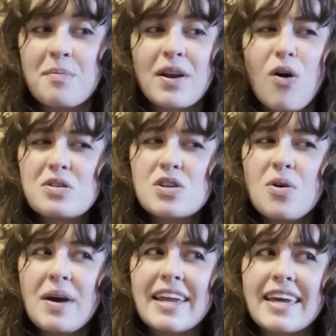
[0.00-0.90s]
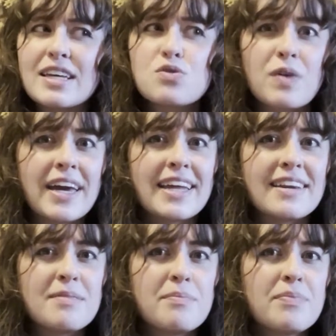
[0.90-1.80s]
But also, it is
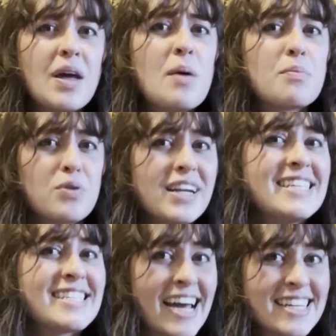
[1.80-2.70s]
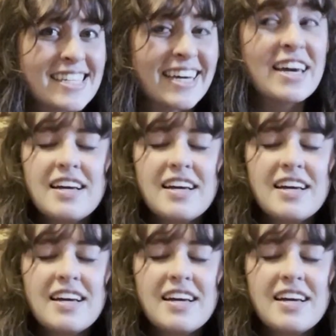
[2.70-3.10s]
written pretty sexy.